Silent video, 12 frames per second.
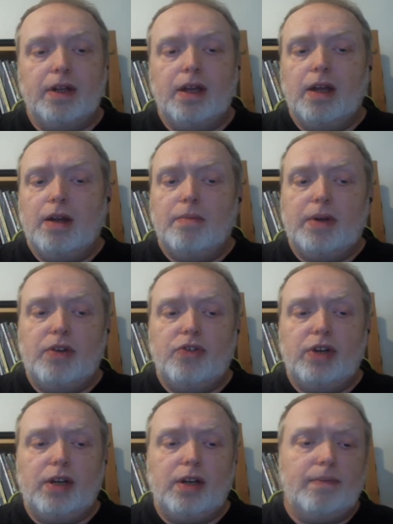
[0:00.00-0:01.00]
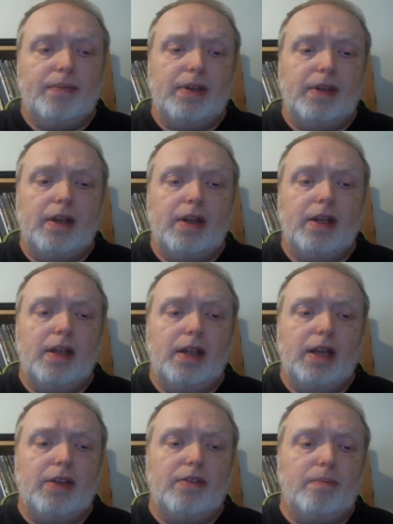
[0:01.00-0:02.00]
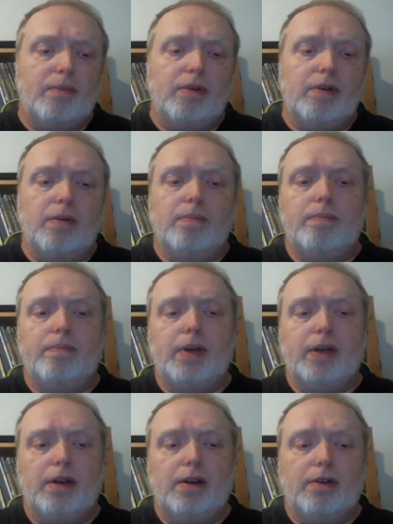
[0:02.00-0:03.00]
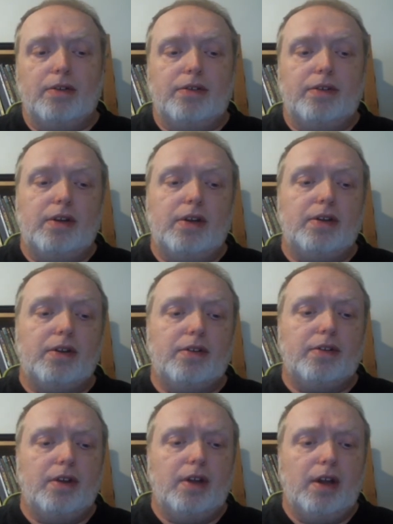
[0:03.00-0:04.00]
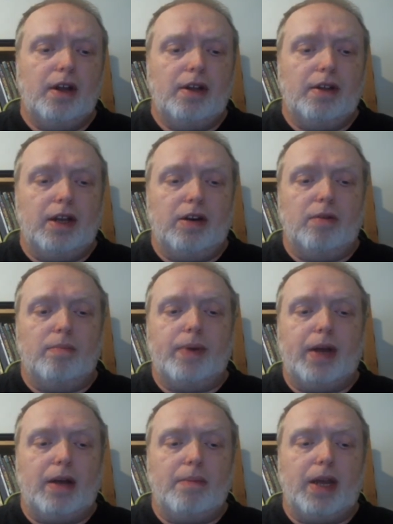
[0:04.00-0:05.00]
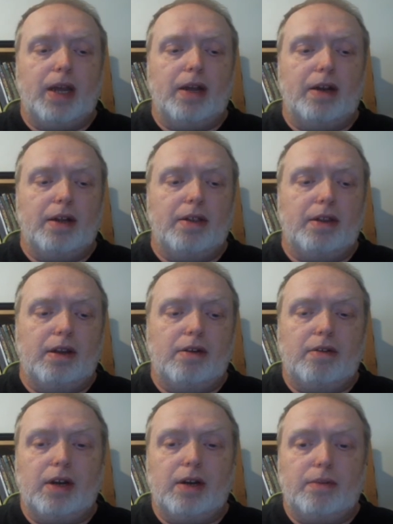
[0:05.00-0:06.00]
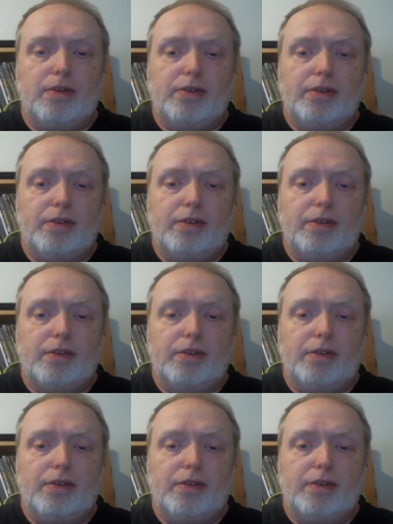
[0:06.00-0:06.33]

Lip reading: PG, that's more your Big Hero 6, Lego Batman, The Incredibles.